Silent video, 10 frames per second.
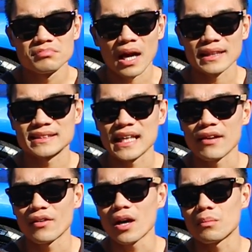I
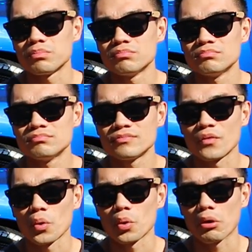save up
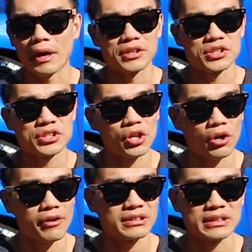for a
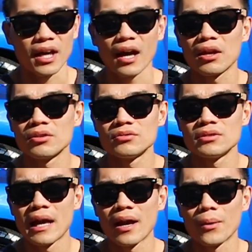GTR or STI.
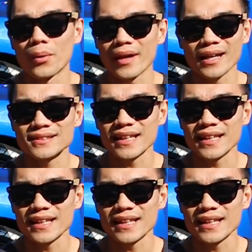What do you guys